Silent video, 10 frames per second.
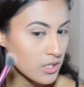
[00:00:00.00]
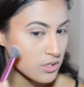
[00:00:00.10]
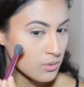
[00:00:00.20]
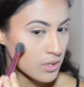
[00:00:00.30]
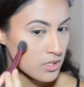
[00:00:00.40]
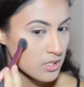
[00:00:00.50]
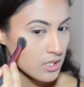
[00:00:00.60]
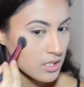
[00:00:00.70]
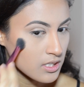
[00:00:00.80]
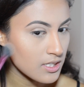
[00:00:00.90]
So we're just
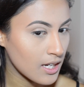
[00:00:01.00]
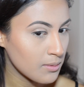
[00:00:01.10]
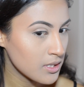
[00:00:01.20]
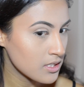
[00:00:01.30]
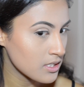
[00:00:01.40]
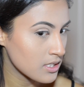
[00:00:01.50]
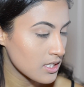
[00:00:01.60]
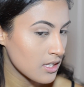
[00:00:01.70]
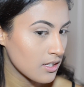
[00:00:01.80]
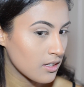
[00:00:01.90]
going to dab it to
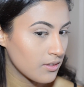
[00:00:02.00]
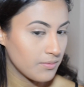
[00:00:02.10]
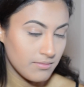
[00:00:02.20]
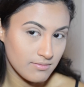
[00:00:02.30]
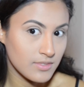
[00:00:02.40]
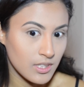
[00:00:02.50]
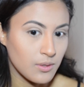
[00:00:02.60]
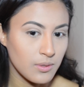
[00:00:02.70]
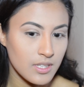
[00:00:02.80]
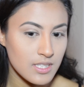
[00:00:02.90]
see the, you
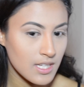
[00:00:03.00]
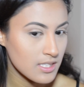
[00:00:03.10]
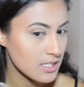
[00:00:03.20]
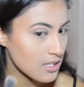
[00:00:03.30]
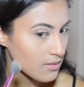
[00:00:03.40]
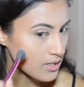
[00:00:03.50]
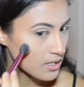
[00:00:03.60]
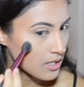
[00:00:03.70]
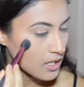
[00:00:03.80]
know, the intensity of it.